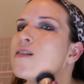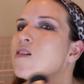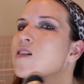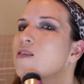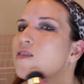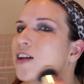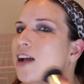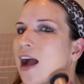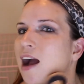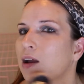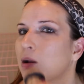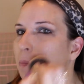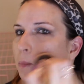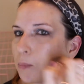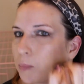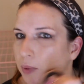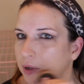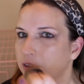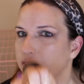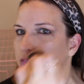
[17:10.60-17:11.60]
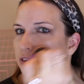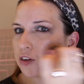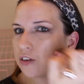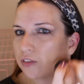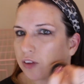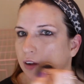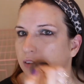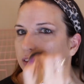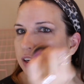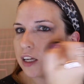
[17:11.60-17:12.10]
and like how to buff your
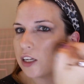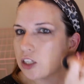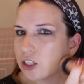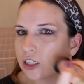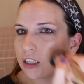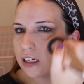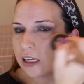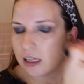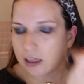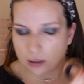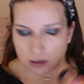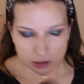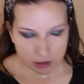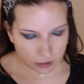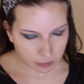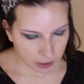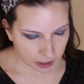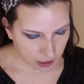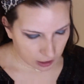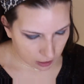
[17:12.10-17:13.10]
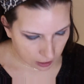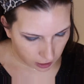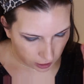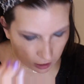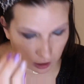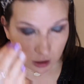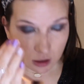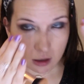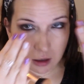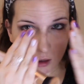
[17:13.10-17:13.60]
foundation in to make it
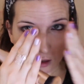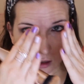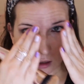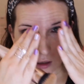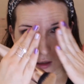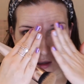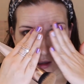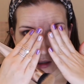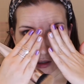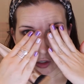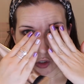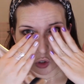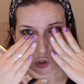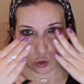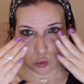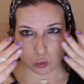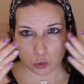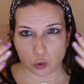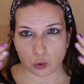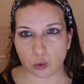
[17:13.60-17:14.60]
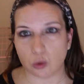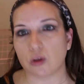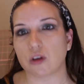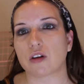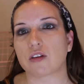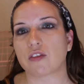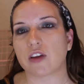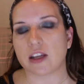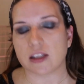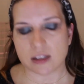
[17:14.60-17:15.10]
like smooth
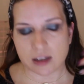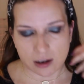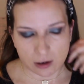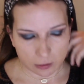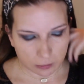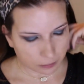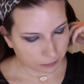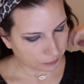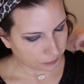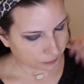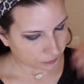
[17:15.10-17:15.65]
your face out.